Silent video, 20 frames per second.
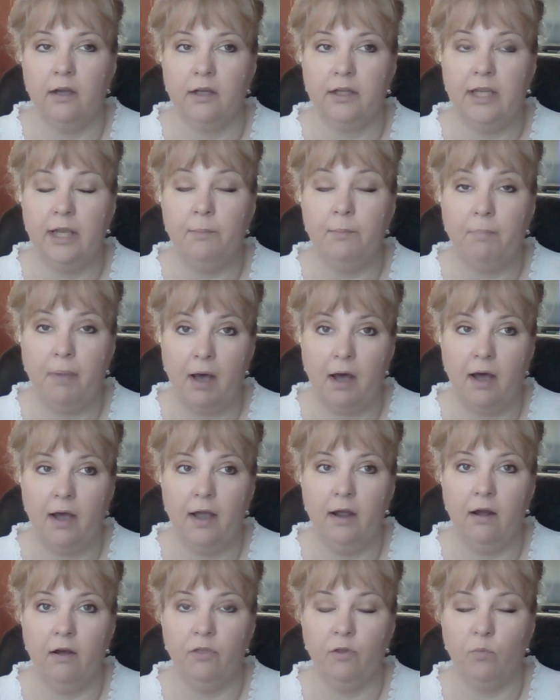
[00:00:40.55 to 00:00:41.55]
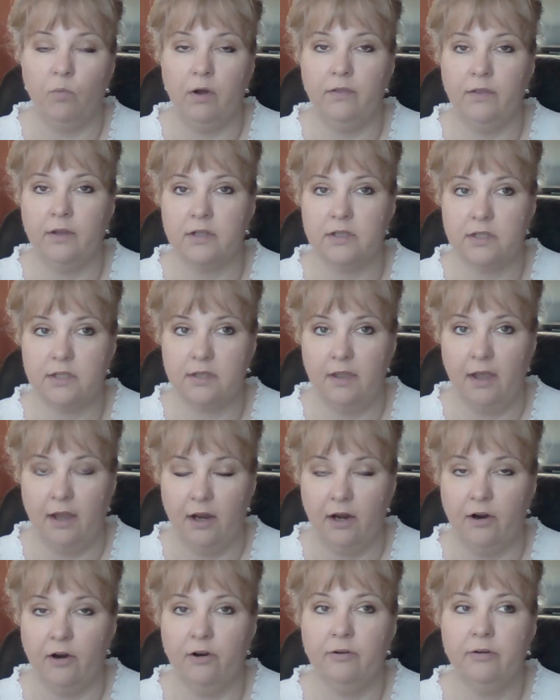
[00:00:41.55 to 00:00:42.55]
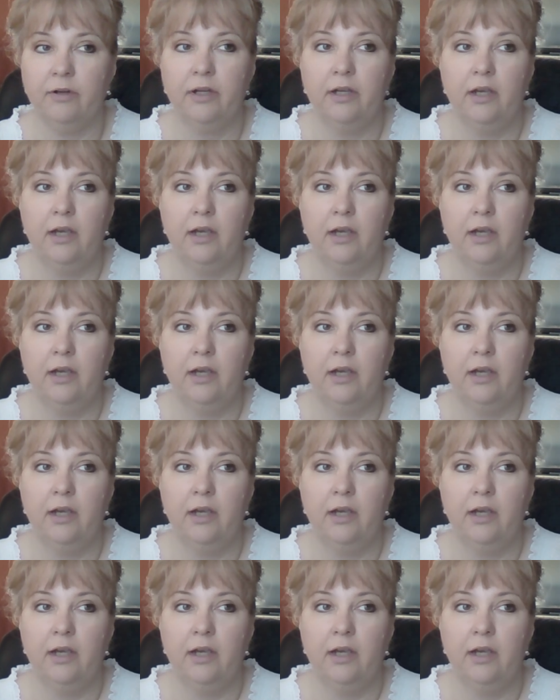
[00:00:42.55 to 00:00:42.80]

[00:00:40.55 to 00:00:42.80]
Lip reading: get by on the one that's there.